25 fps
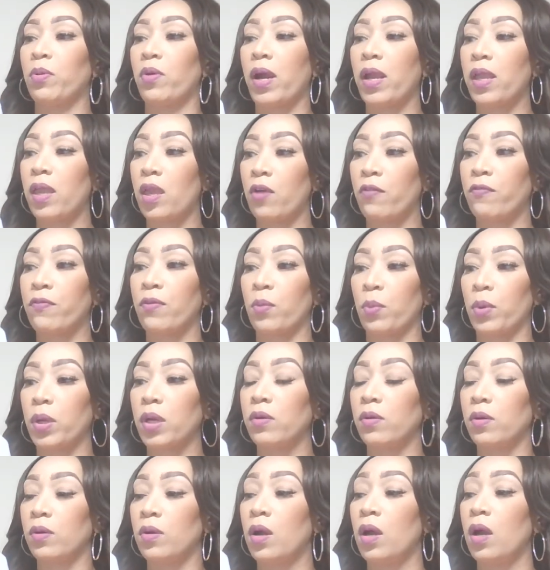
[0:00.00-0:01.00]
right here for
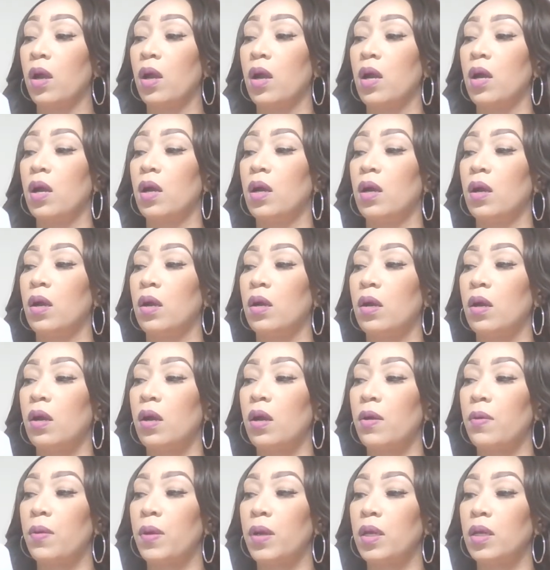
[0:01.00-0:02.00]
real.
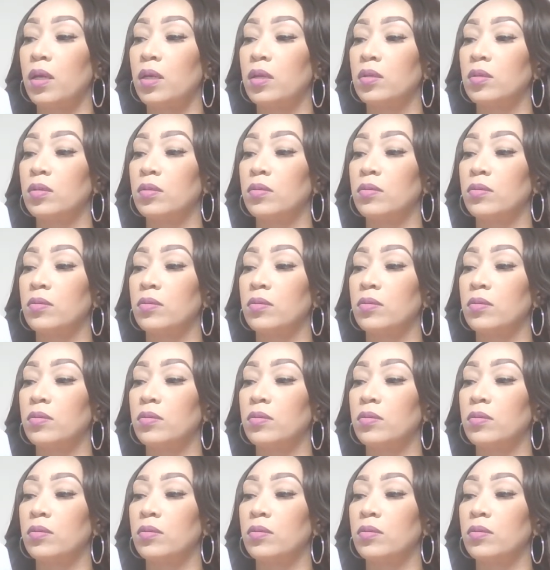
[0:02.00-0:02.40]
All right.